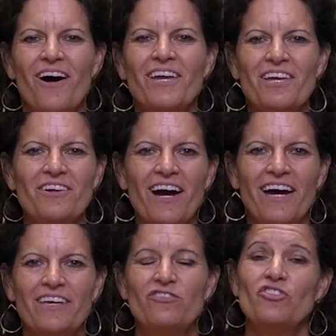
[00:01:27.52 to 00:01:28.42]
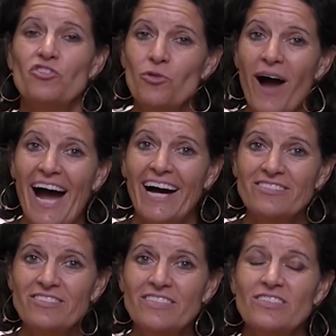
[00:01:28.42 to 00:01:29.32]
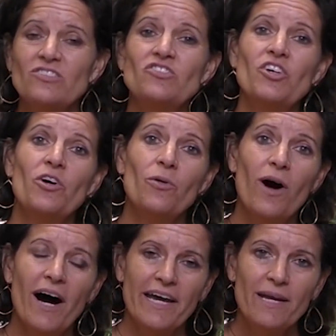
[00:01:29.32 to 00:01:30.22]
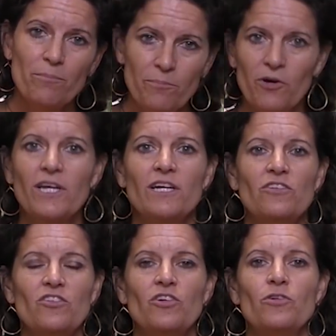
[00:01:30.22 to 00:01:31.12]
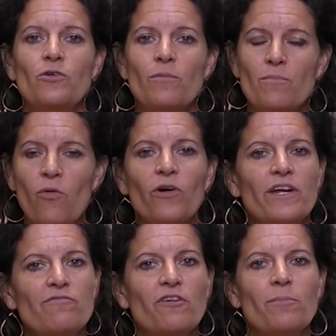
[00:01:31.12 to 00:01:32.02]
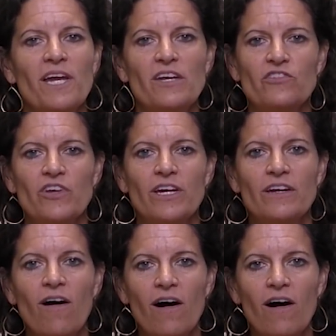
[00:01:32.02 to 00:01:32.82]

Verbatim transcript: Okay, you guys, you asked, so I am bringing you more information